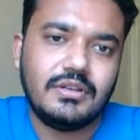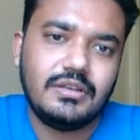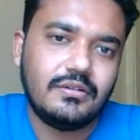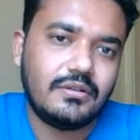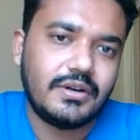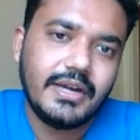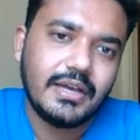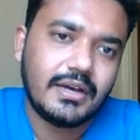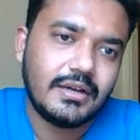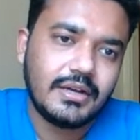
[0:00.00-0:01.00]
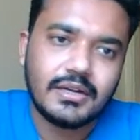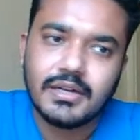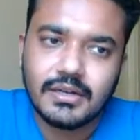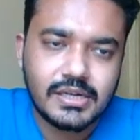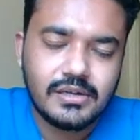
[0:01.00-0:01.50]
He already hung and
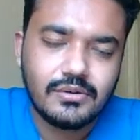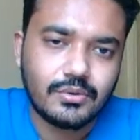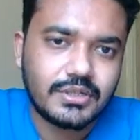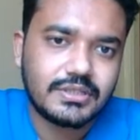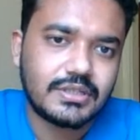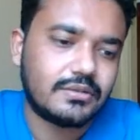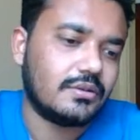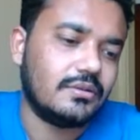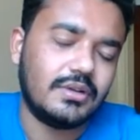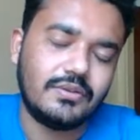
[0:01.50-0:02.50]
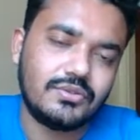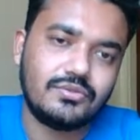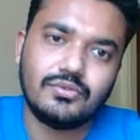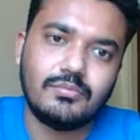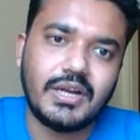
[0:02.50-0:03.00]
I didn't notice at all. I was
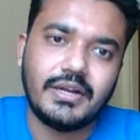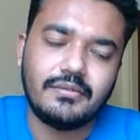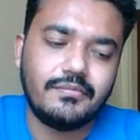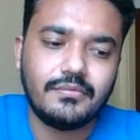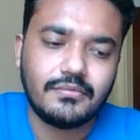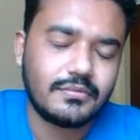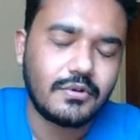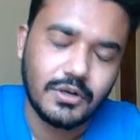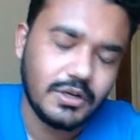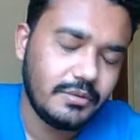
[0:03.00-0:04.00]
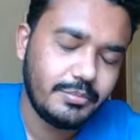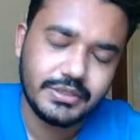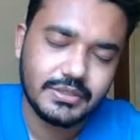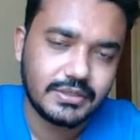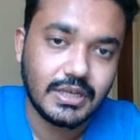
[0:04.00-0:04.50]
so blind. Corner
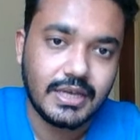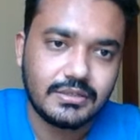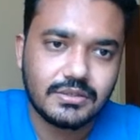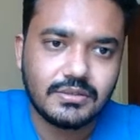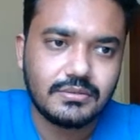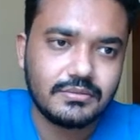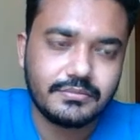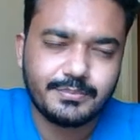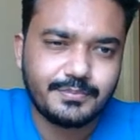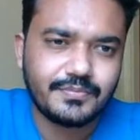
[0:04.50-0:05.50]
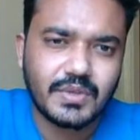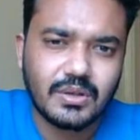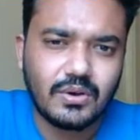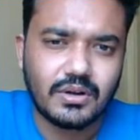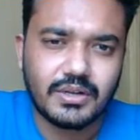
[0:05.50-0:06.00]
pieces, guys.
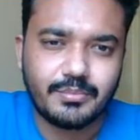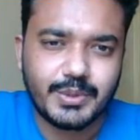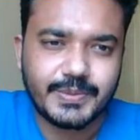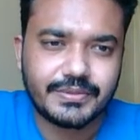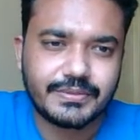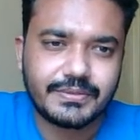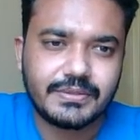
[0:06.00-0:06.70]
Corner pieces.